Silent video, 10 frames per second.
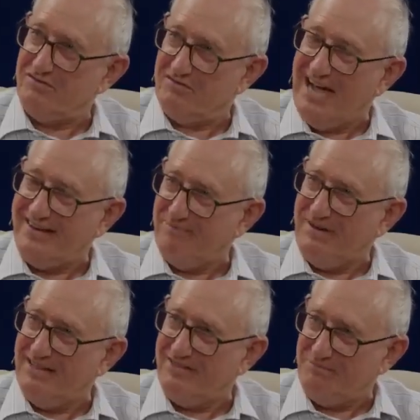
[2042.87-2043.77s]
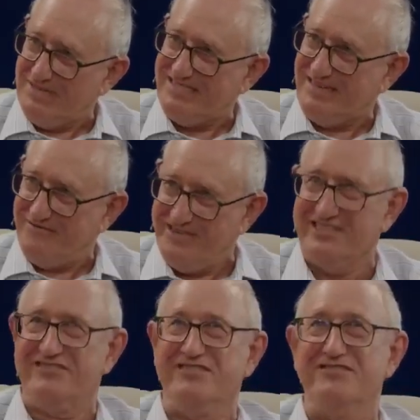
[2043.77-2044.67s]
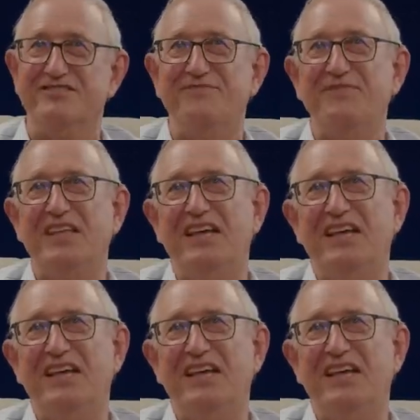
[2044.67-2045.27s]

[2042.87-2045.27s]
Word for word: to write about the missing verses. Yeah.